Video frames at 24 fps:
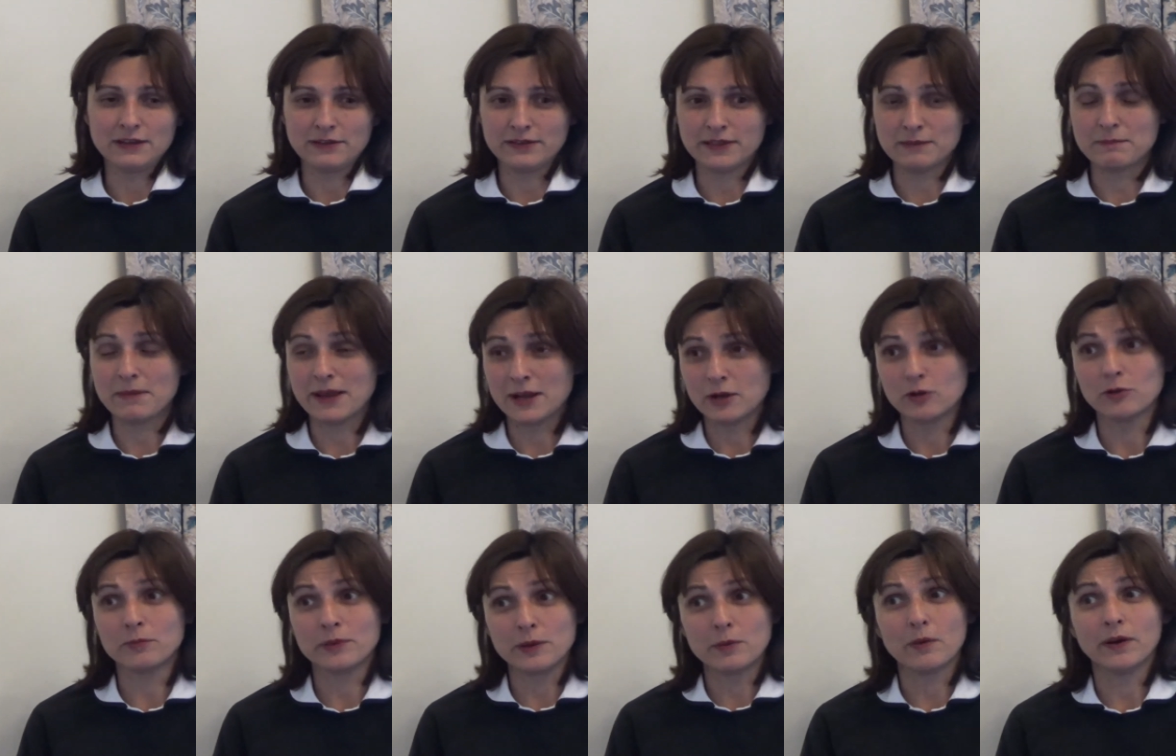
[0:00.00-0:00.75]
may
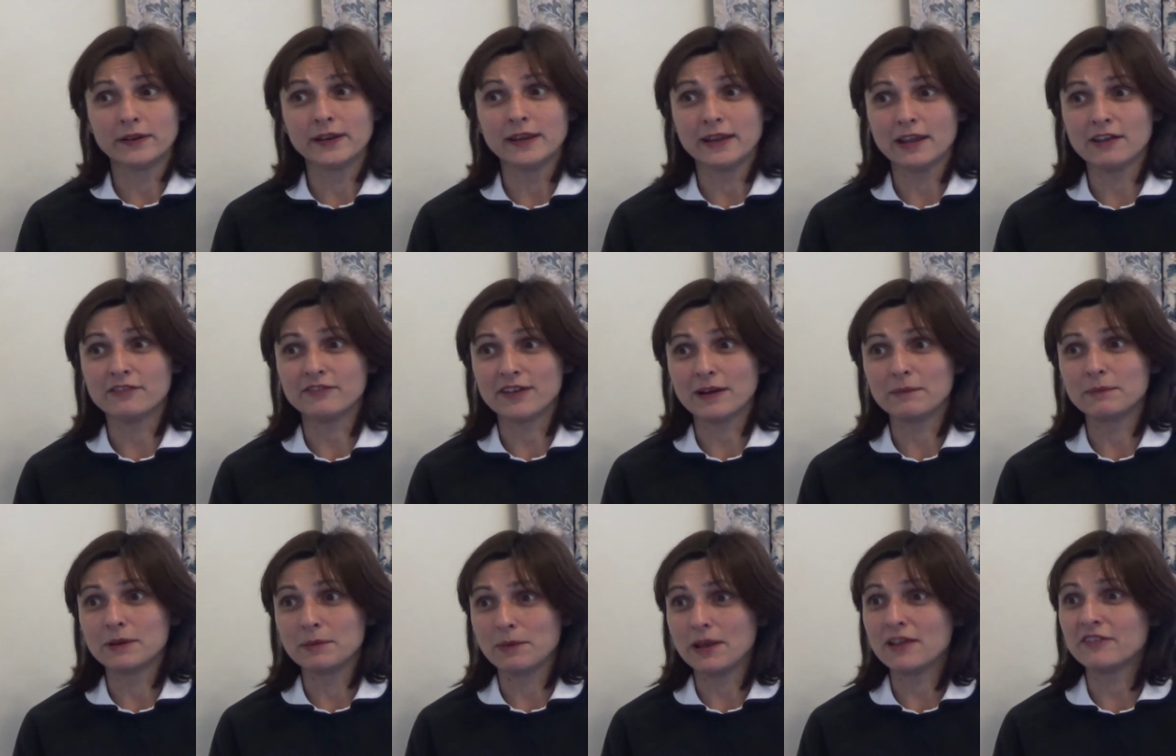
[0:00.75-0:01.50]
not be one near their
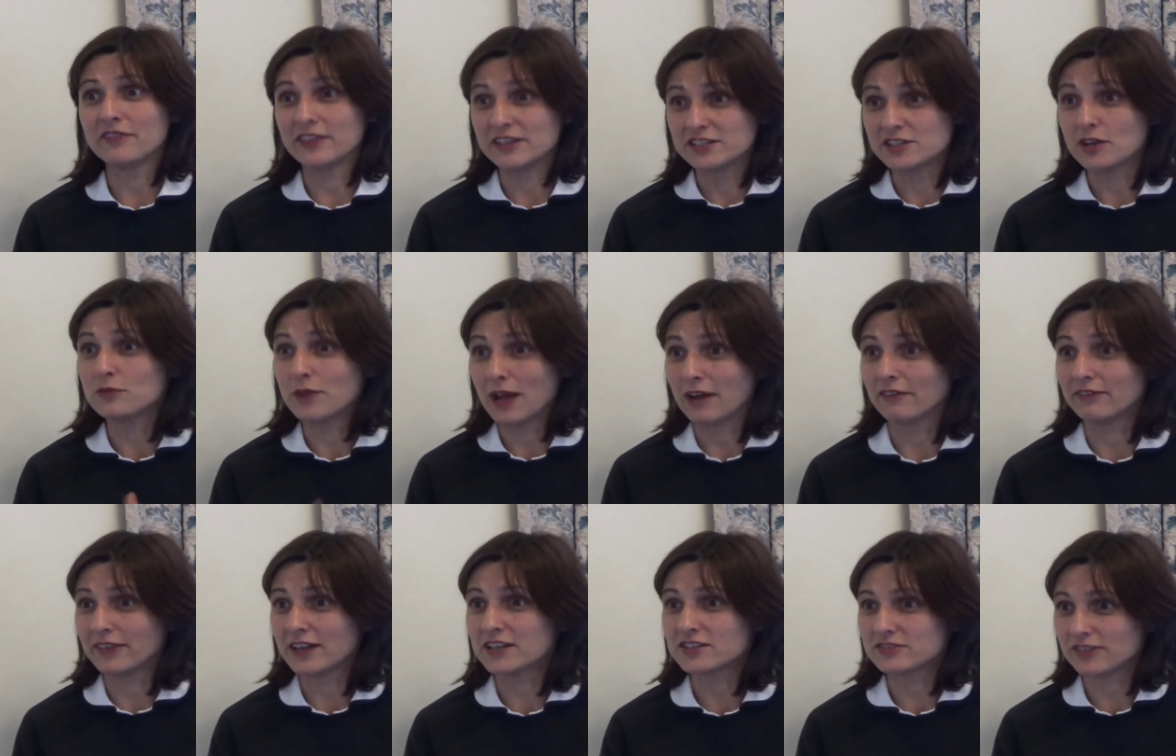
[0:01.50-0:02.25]
family, but if they don't
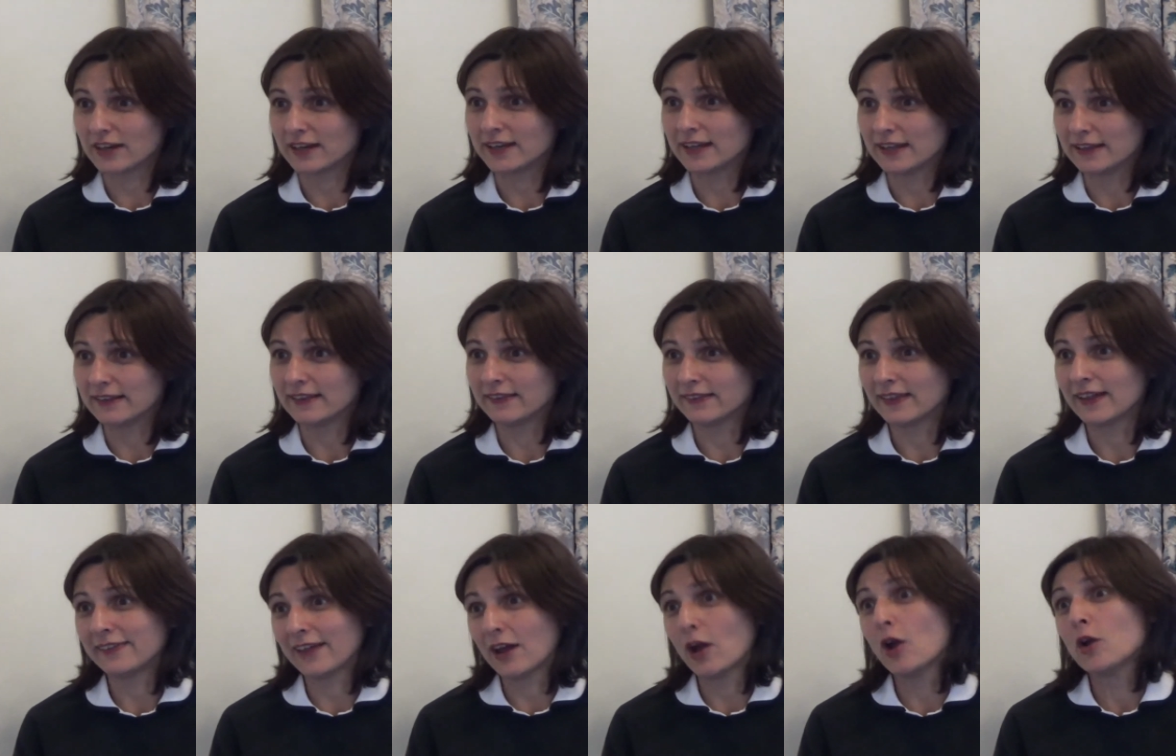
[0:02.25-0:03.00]
have that trachea, then
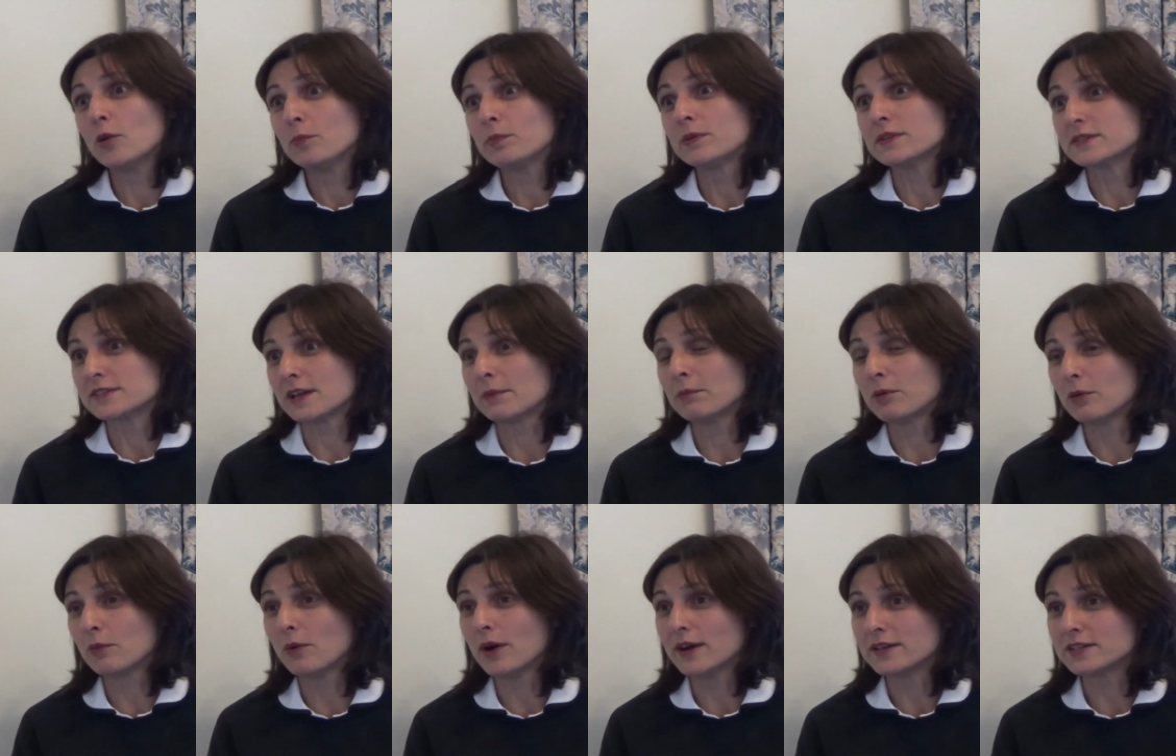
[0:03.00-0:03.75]
that opens up
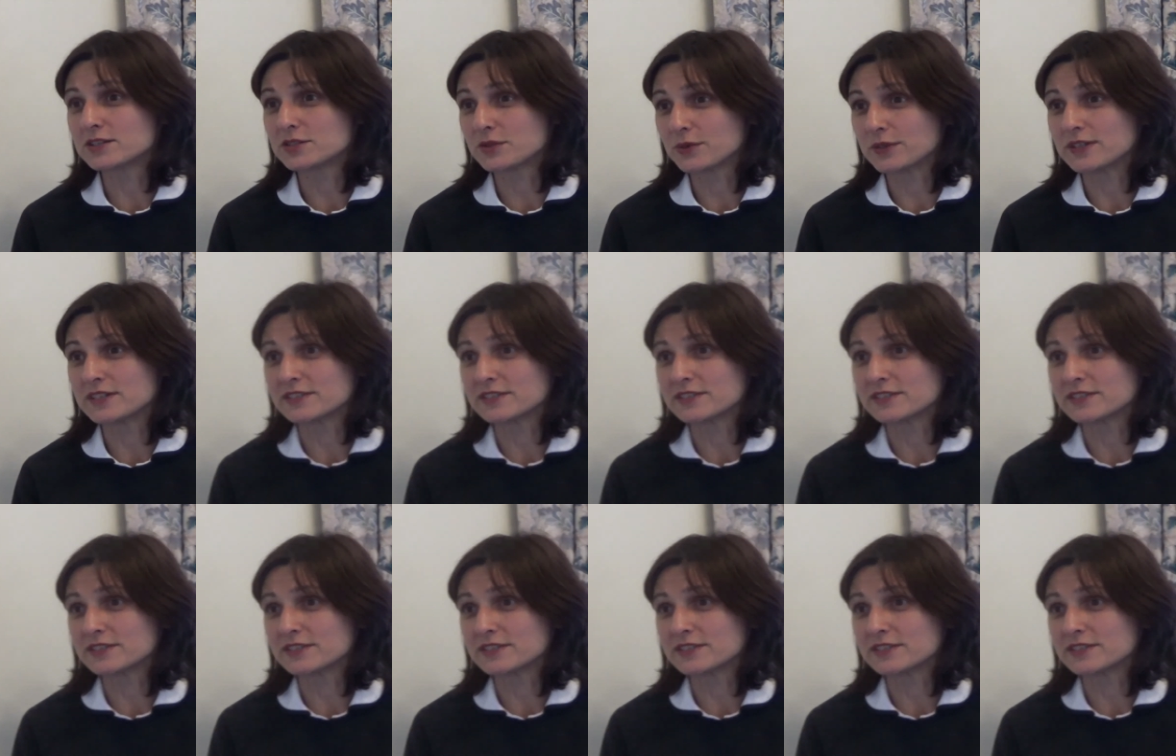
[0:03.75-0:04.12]
a wider choice